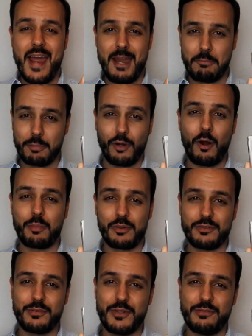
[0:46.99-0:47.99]
a proper
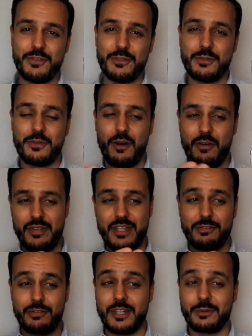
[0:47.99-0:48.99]
review of
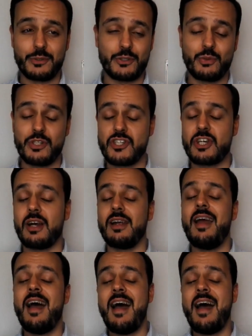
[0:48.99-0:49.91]
this fragrance, which I